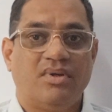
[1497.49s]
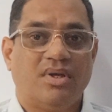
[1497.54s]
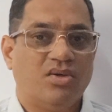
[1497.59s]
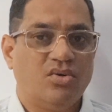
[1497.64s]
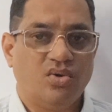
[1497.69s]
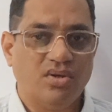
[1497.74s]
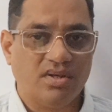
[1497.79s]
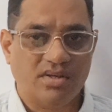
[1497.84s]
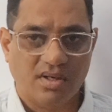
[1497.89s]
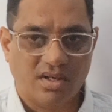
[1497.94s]
They
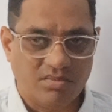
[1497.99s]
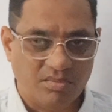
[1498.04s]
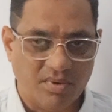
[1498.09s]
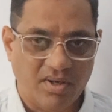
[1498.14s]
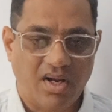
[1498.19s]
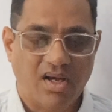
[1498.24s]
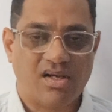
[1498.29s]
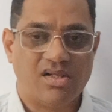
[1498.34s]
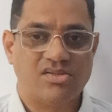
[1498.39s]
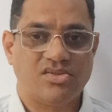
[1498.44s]
don't create
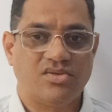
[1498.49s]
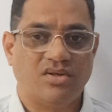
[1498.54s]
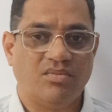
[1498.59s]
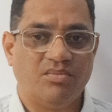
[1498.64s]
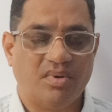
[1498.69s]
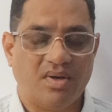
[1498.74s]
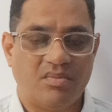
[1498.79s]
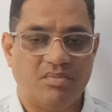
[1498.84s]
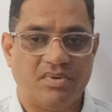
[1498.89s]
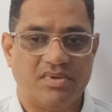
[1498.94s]
miracles on
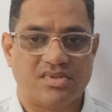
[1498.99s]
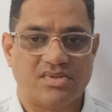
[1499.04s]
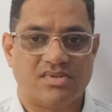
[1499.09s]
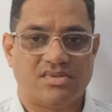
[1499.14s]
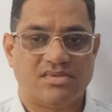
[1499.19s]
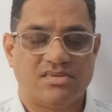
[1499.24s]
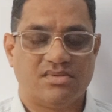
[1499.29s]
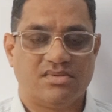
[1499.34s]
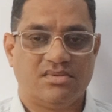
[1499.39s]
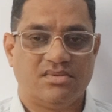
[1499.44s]

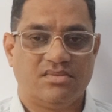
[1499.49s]
purpose.